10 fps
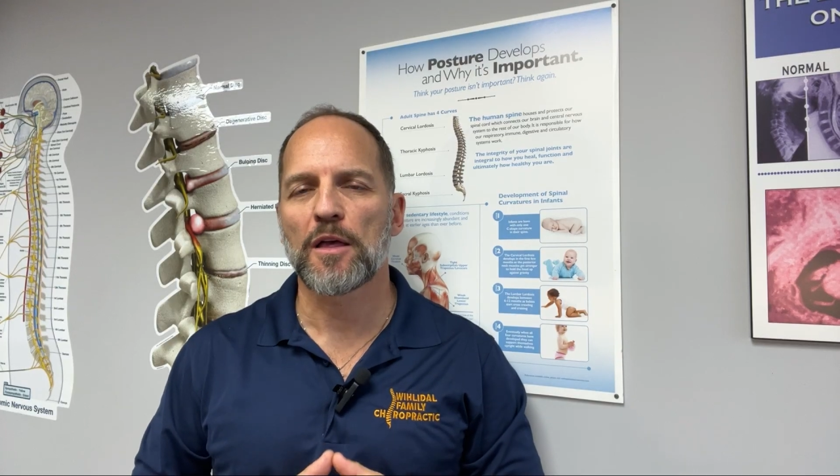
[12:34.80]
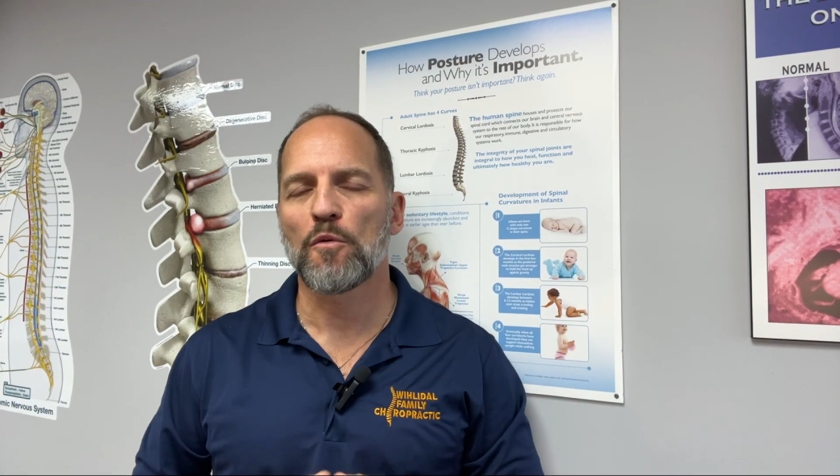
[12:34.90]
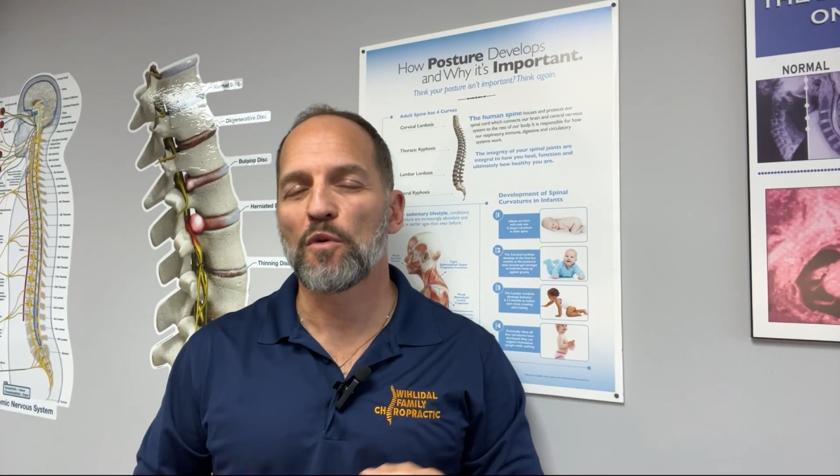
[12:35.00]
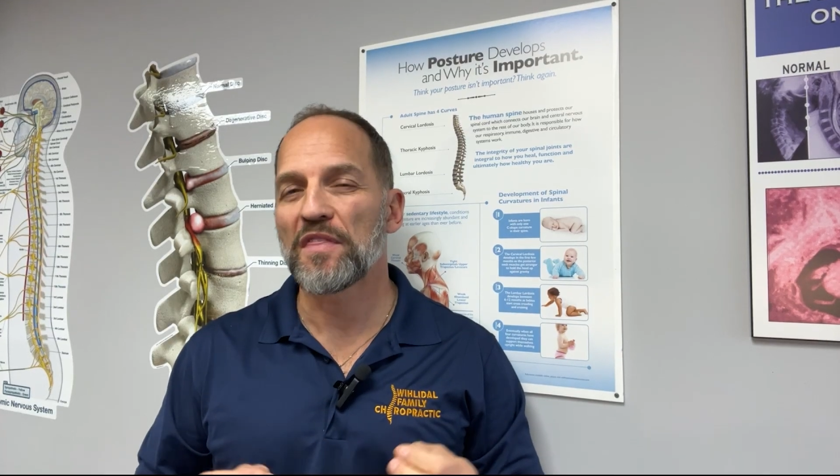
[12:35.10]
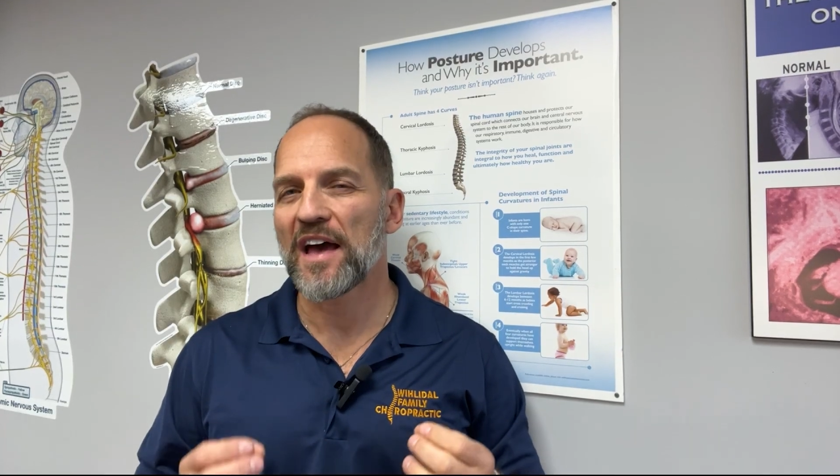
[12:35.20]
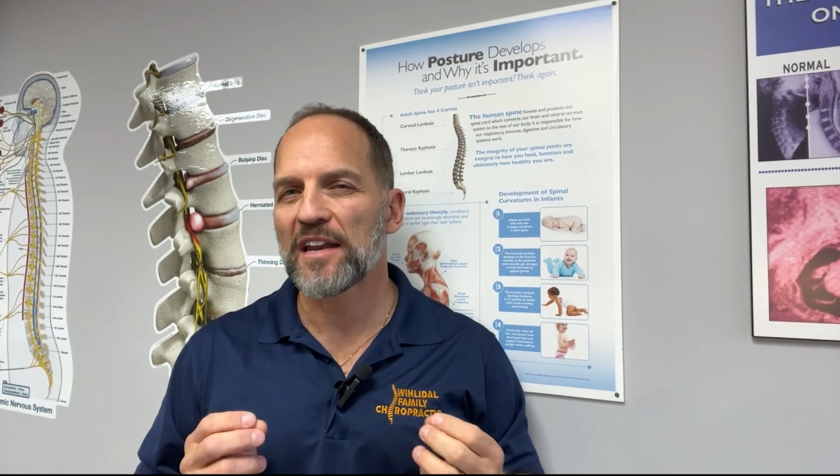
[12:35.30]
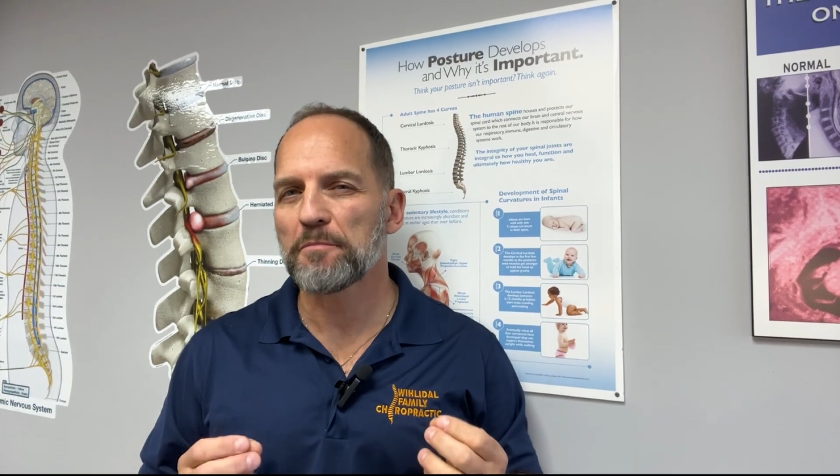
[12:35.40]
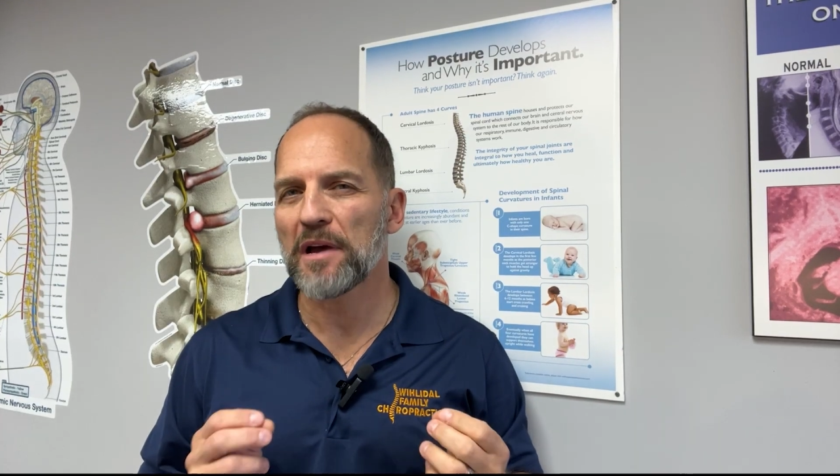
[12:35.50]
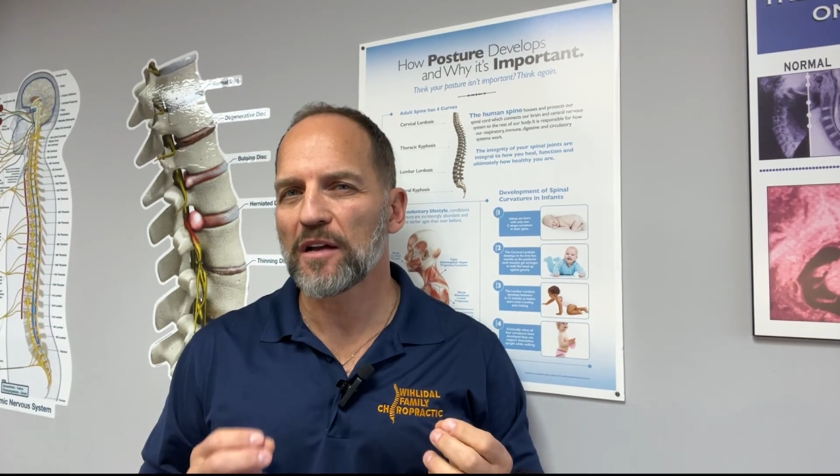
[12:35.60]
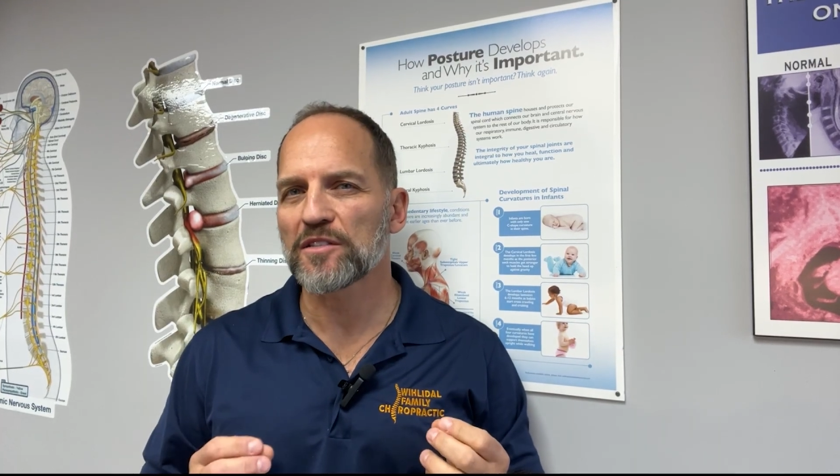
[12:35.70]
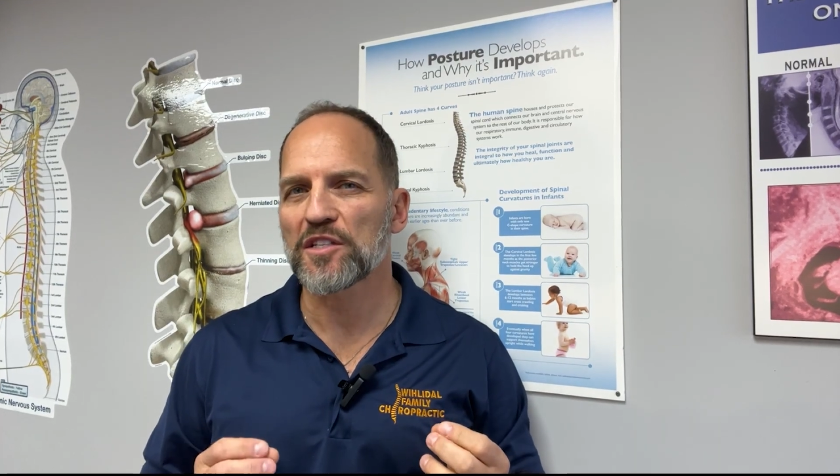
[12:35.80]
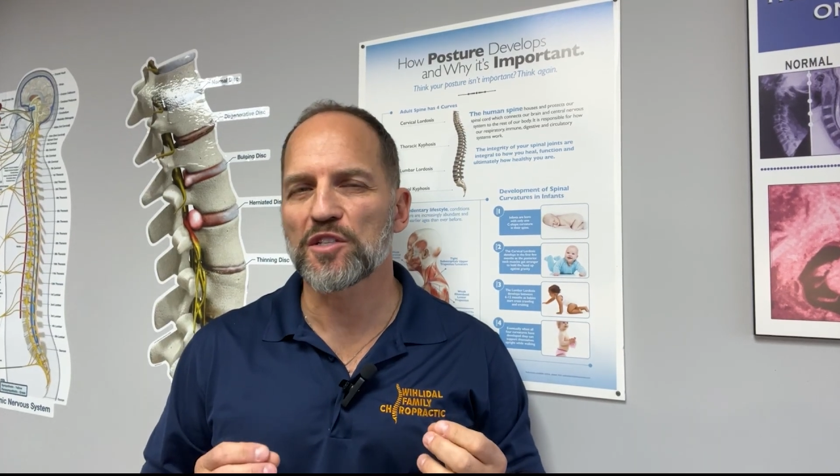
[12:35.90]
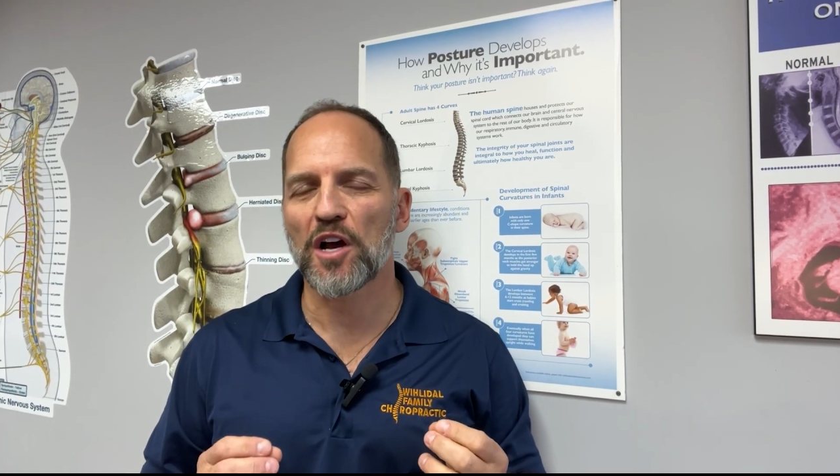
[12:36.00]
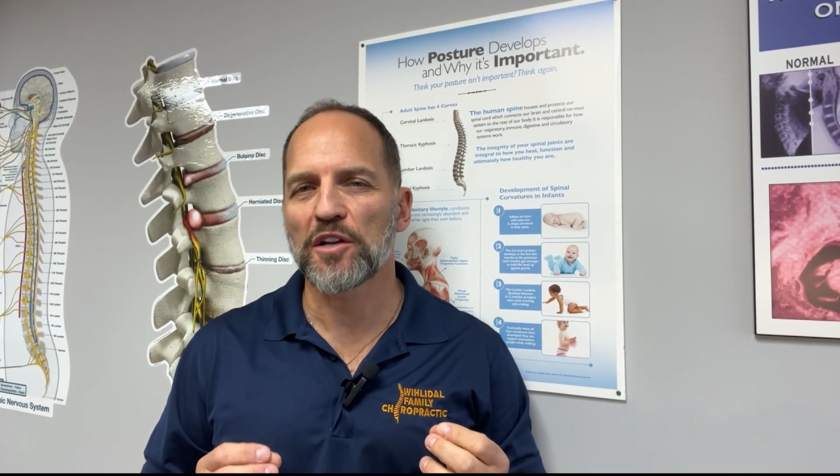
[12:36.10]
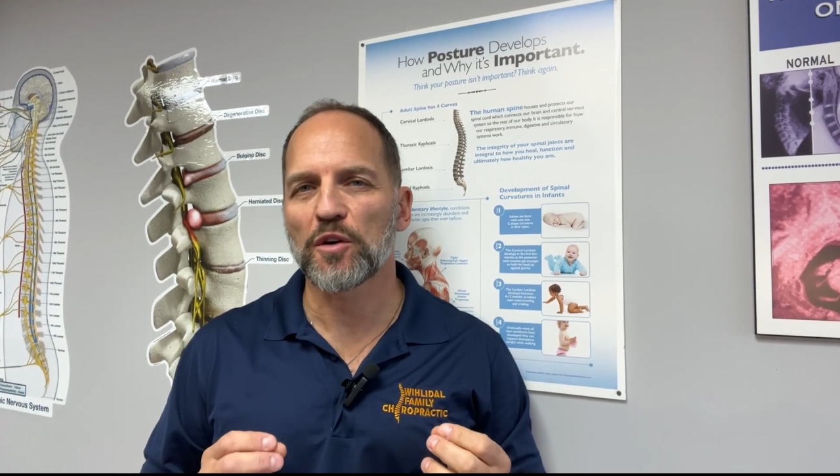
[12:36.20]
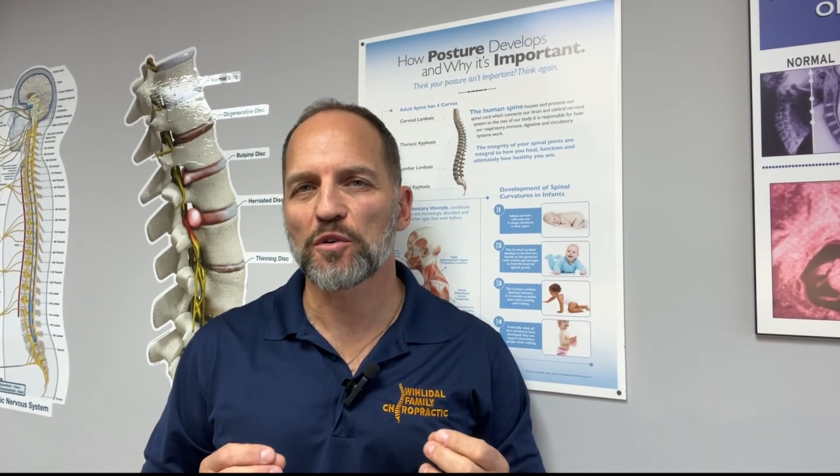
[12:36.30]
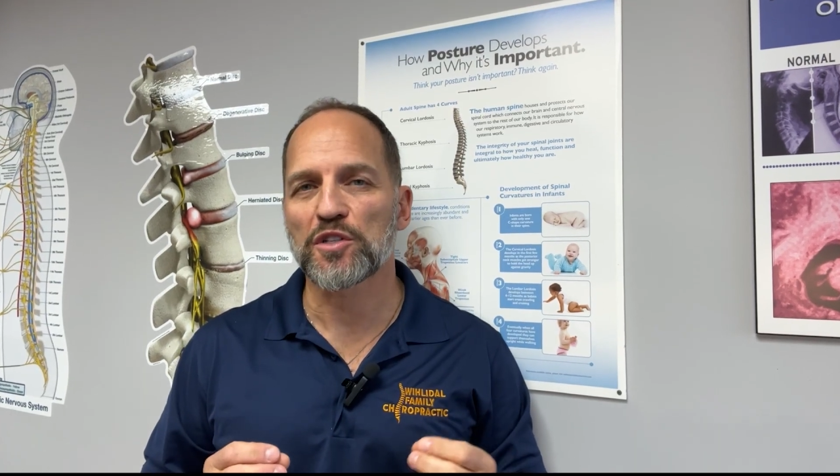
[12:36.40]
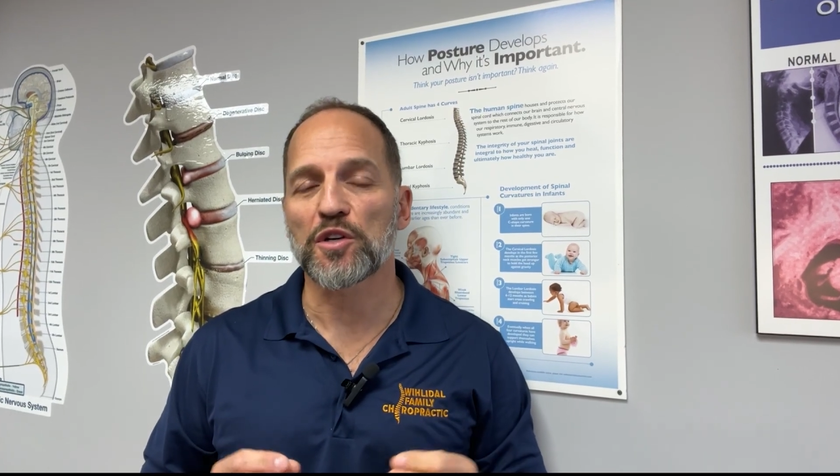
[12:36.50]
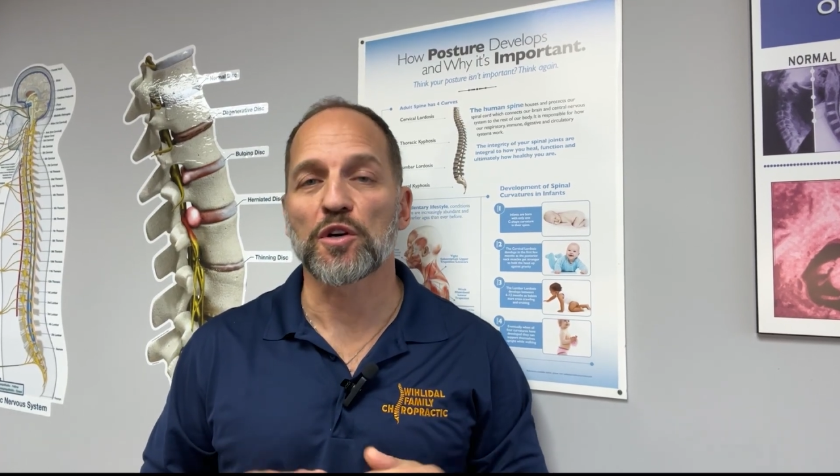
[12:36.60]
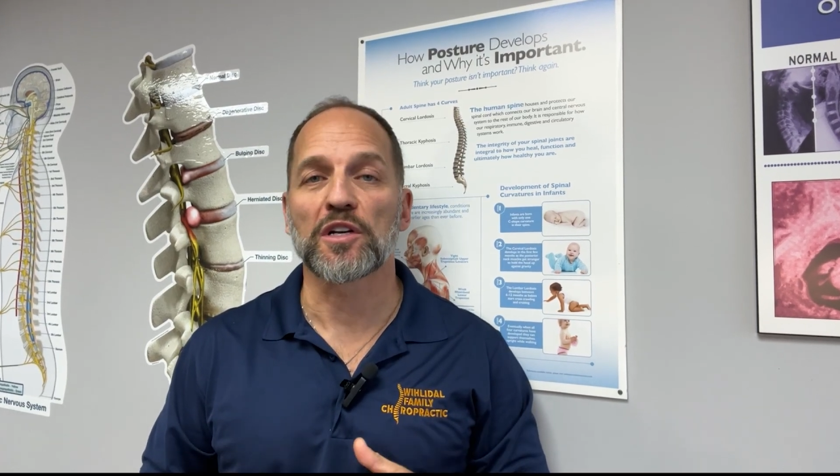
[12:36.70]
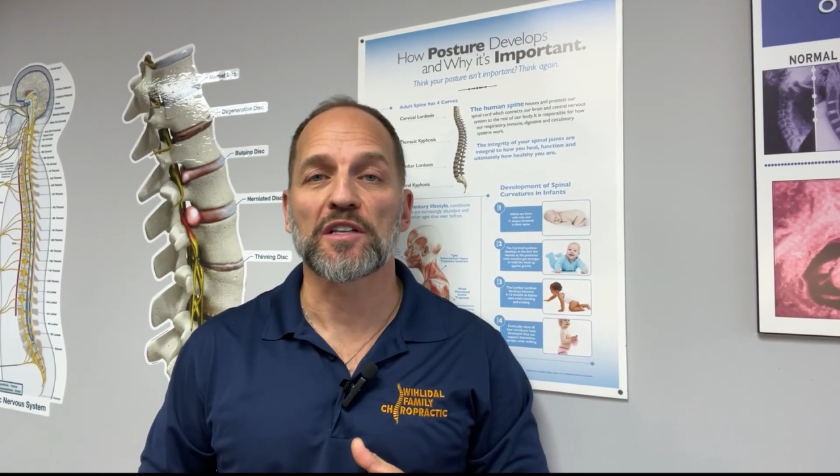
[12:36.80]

When that imbalance is not noticed early,